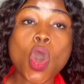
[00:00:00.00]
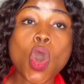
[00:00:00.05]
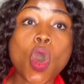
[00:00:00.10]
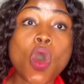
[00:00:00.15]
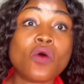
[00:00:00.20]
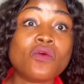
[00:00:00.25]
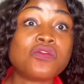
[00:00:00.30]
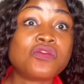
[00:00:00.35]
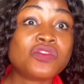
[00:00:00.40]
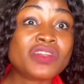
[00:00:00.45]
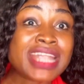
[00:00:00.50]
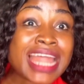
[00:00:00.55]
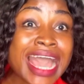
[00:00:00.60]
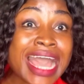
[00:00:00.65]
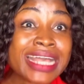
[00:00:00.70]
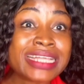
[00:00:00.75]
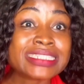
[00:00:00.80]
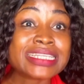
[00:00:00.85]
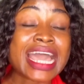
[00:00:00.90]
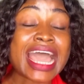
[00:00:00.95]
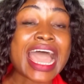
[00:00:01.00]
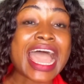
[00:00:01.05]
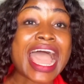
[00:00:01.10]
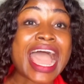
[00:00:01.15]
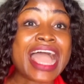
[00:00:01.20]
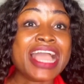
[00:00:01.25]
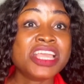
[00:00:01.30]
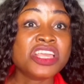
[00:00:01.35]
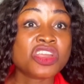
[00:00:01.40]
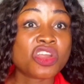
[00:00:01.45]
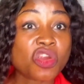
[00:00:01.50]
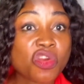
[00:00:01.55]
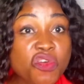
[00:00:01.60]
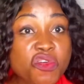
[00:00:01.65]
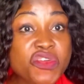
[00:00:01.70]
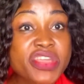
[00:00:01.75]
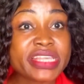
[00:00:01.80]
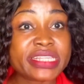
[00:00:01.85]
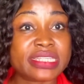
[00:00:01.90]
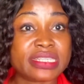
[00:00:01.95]
of land, are
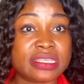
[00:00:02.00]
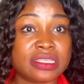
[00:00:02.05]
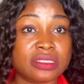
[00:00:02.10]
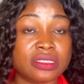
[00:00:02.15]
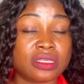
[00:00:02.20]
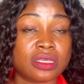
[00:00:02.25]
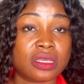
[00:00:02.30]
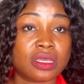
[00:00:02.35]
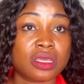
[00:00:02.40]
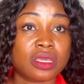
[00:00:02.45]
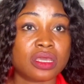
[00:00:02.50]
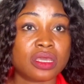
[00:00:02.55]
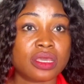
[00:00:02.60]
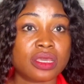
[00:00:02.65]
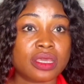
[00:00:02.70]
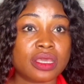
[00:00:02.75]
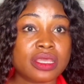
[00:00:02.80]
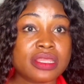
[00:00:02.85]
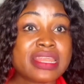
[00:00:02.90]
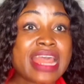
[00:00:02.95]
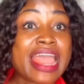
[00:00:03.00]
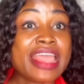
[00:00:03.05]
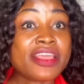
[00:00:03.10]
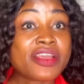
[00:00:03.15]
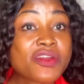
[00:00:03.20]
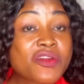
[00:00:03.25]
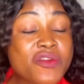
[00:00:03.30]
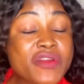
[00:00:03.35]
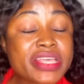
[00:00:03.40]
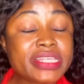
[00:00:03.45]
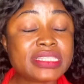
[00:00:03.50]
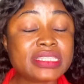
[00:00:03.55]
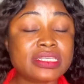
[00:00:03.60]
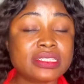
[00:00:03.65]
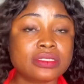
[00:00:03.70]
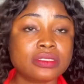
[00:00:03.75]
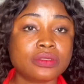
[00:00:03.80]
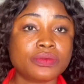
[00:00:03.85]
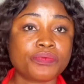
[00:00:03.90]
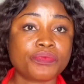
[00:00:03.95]
increasing. They're increasing.